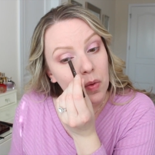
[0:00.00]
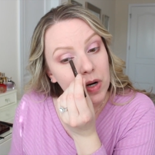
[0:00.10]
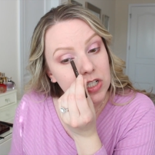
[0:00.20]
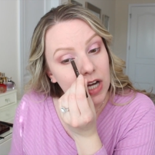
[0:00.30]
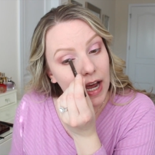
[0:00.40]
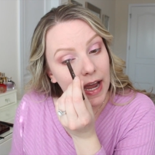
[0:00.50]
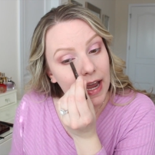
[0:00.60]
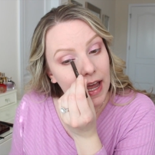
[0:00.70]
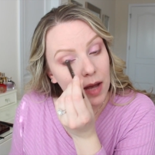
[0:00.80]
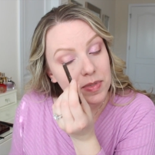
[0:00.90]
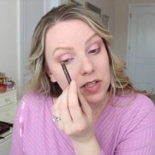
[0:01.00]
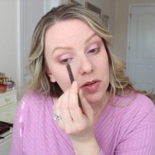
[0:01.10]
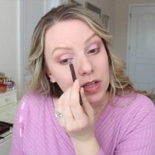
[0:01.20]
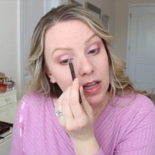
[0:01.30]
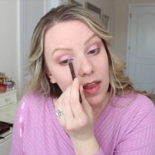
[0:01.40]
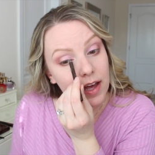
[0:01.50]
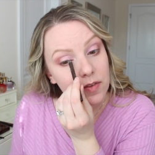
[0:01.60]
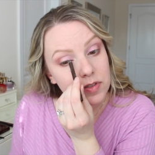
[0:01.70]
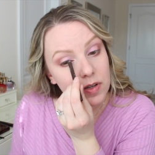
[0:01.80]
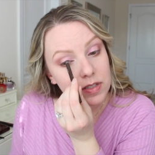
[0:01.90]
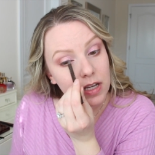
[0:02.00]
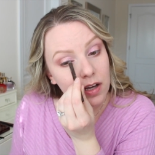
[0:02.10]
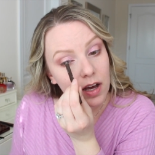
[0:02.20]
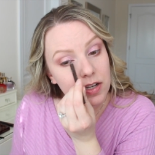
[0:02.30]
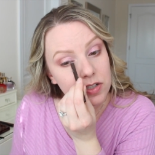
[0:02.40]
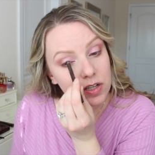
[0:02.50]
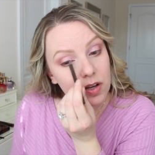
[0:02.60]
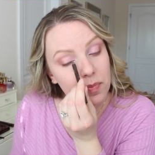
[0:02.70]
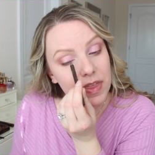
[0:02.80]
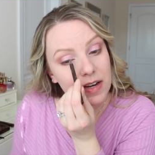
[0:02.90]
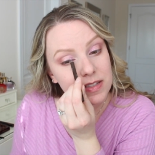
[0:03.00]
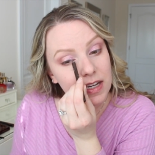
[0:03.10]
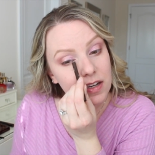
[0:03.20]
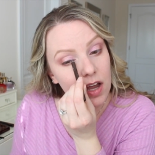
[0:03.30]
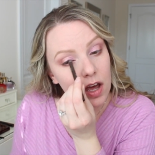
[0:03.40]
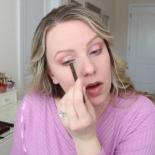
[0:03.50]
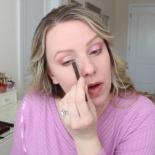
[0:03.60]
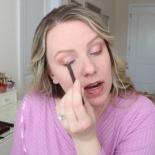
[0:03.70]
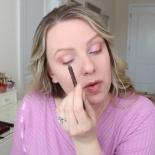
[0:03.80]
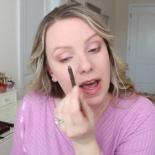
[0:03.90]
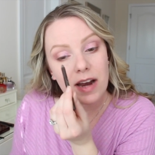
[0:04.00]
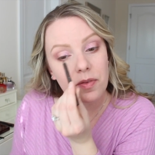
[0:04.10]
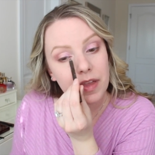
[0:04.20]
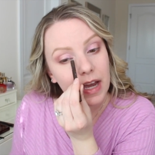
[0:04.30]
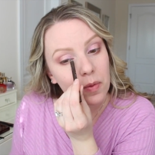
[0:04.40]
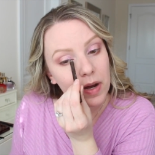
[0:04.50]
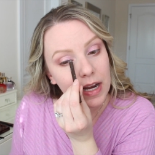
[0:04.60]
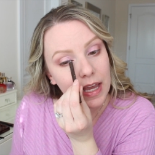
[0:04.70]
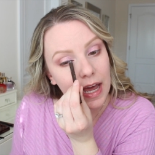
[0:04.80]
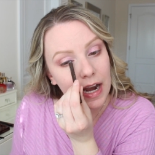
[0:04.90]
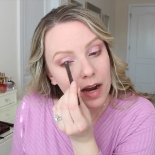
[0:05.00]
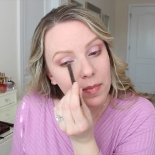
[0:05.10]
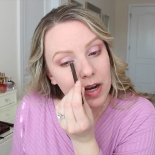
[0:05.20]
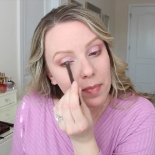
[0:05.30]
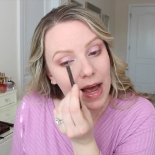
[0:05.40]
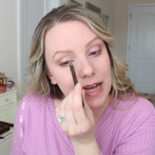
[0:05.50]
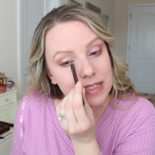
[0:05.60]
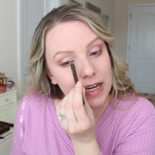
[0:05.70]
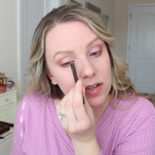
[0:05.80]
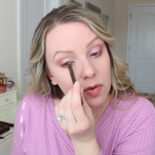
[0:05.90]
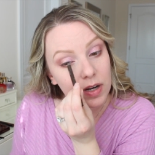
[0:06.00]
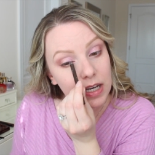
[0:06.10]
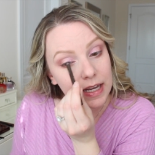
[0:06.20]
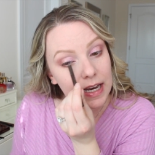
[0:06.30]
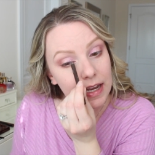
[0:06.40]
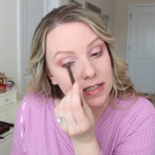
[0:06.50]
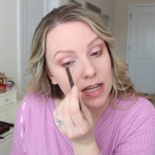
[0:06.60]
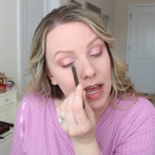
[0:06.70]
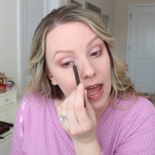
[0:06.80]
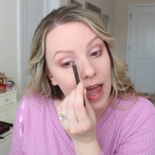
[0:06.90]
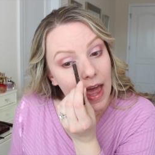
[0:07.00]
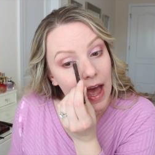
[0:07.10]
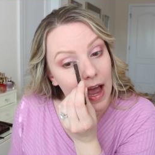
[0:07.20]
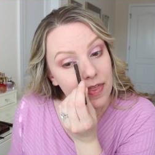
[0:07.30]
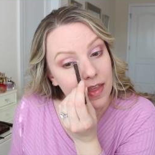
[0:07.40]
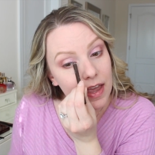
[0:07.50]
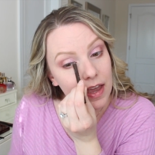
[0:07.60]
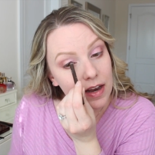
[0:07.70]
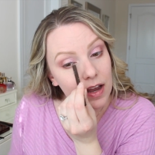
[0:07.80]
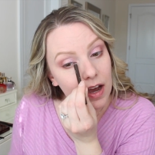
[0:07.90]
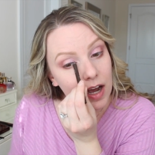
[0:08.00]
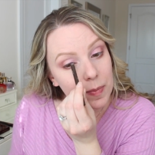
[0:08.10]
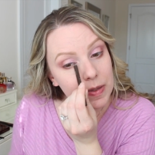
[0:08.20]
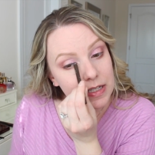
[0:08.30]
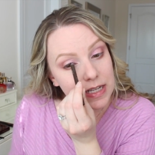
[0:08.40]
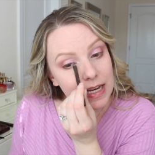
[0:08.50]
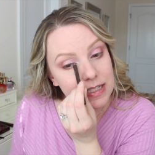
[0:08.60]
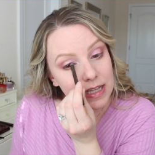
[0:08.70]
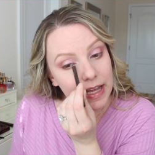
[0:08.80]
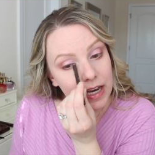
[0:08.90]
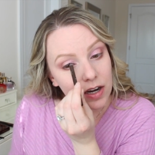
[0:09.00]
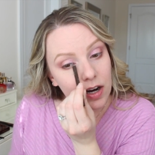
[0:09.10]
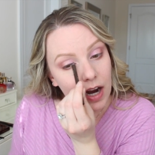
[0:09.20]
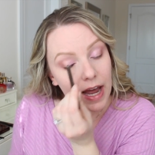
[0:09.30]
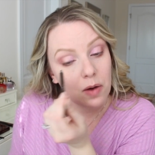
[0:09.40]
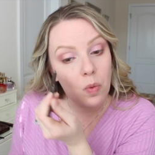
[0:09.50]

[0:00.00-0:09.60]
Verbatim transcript: which I absolutely love. So I was like, gosh, you know, but then I was like, no, I don't, I don't think I want to get it. I'm going to pass. I don't need it. And then a couple of days later, I